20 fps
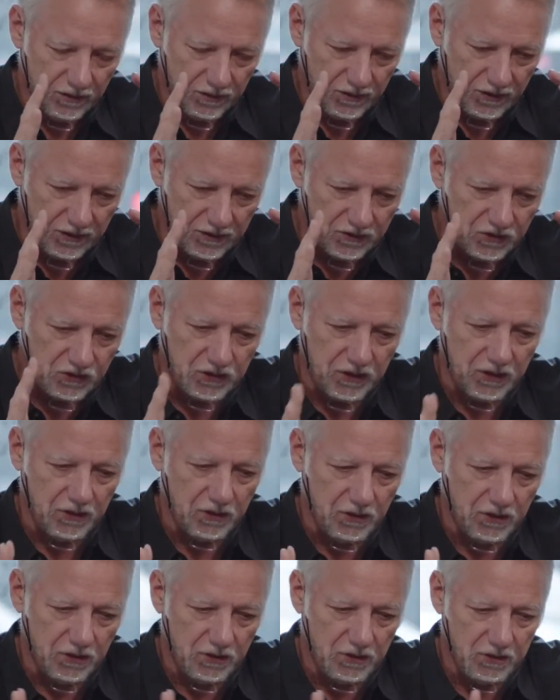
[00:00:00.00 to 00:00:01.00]

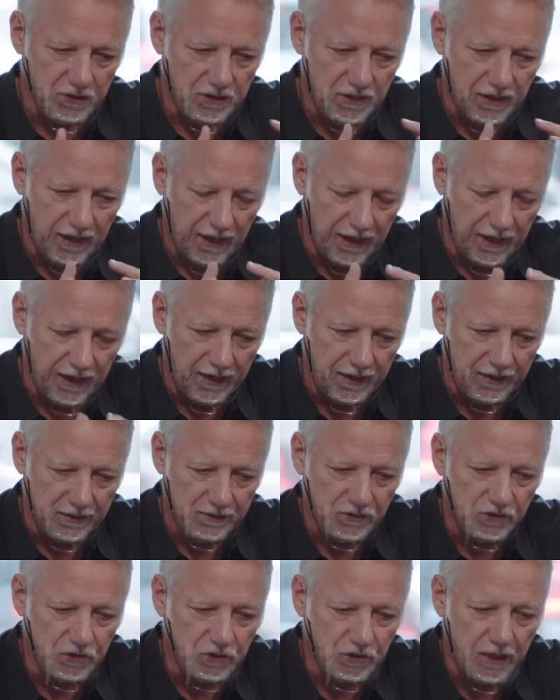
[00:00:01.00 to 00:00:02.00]
considered
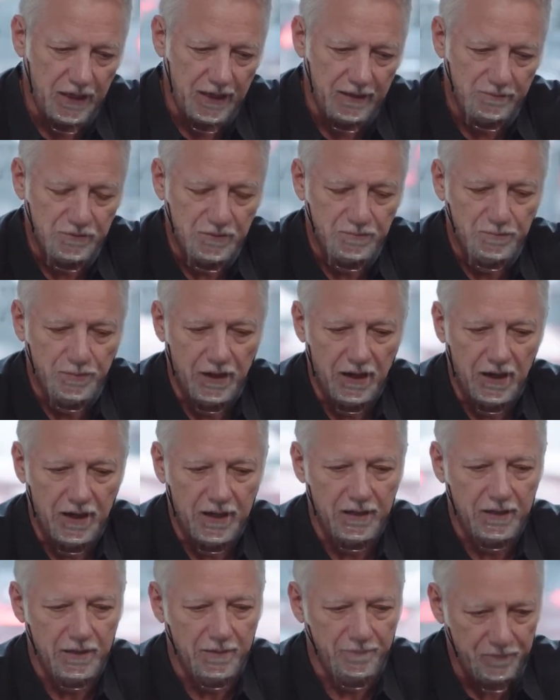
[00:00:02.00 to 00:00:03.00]
and shaped
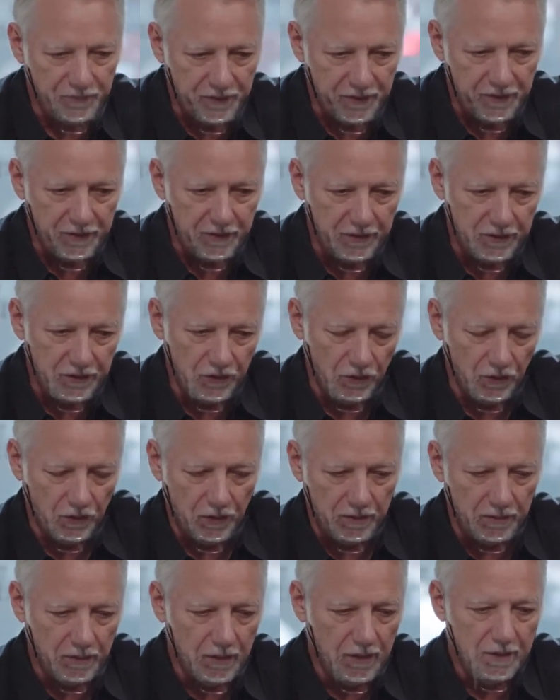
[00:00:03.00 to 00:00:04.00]
by
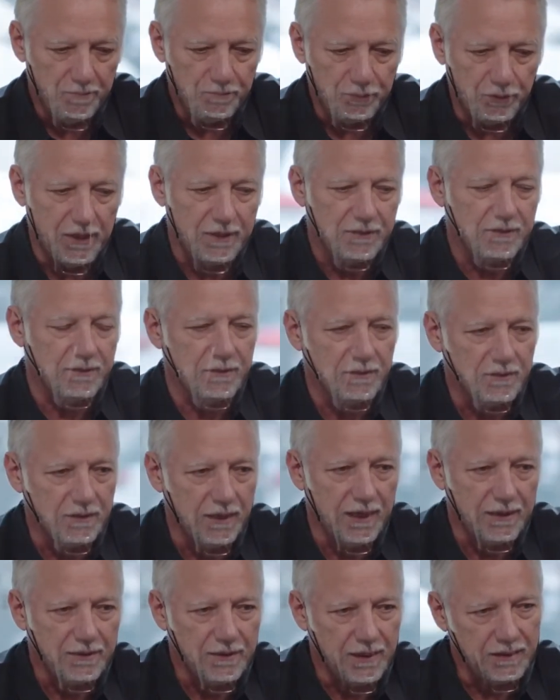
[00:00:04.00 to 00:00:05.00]
your presence
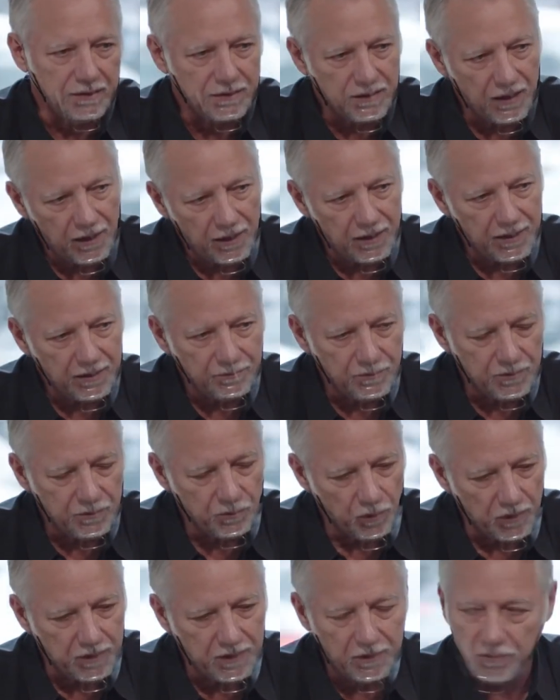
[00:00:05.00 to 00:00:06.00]
at that time
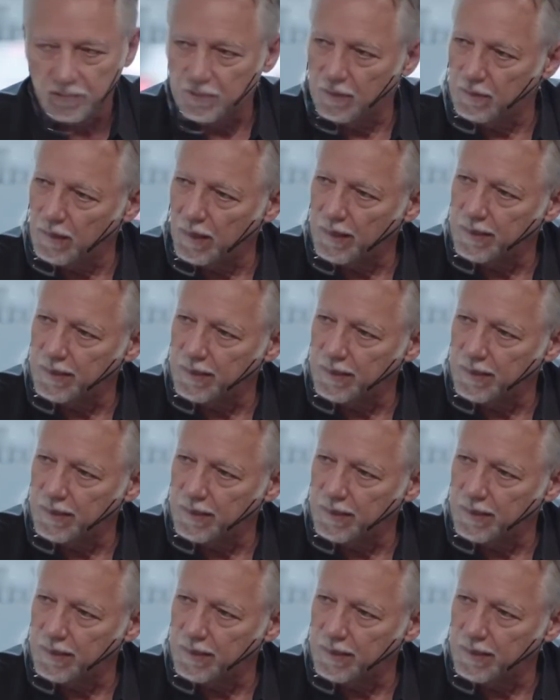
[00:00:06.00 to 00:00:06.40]
and working with the light.